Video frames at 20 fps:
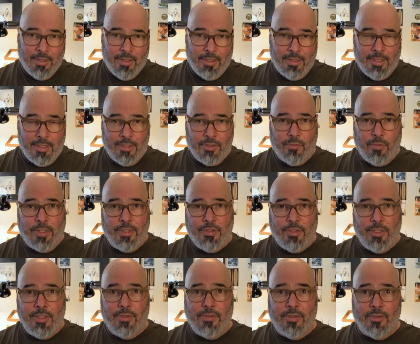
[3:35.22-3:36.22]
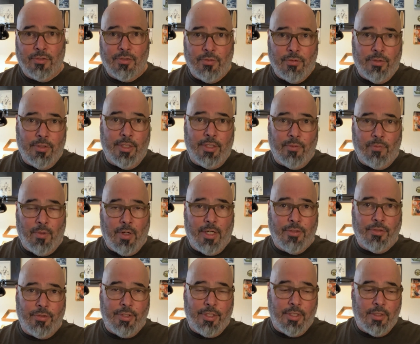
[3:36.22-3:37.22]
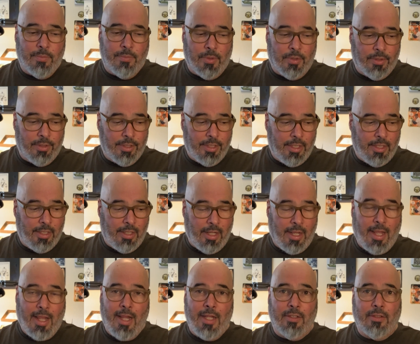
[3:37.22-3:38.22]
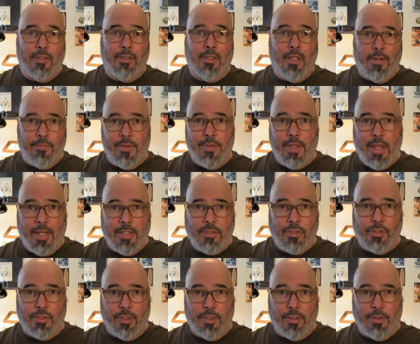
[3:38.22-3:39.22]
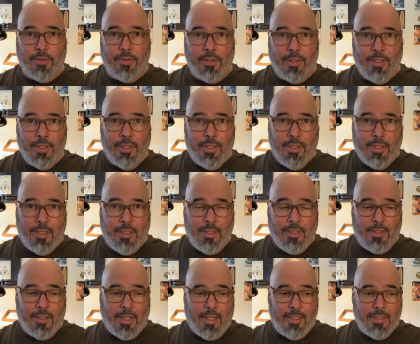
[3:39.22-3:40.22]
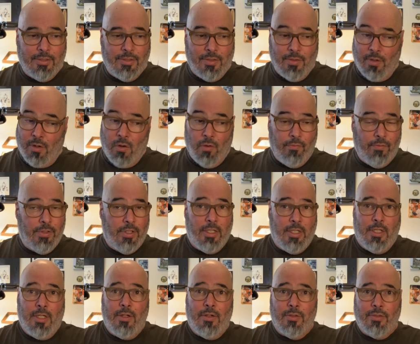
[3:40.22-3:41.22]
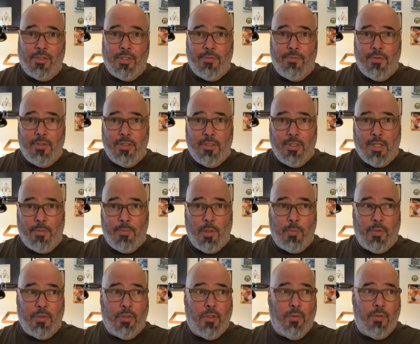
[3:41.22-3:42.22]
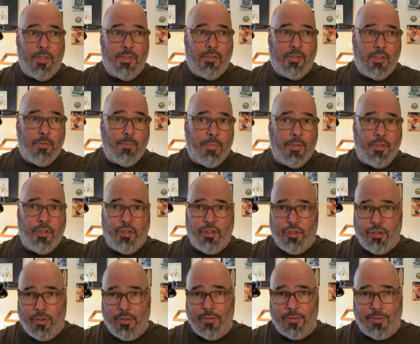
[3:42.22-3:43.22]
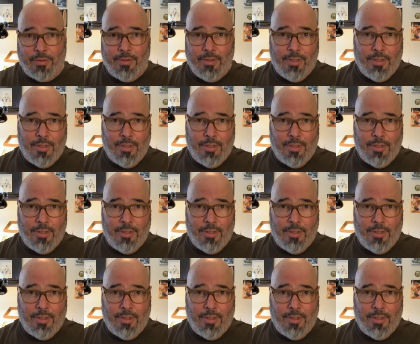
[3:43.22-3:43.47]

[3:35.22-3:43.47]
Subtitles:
And that's right, Gene Siskel and Roger Ebert. And I loved that show. And I, over the years, even in, I remember going to see Peixote,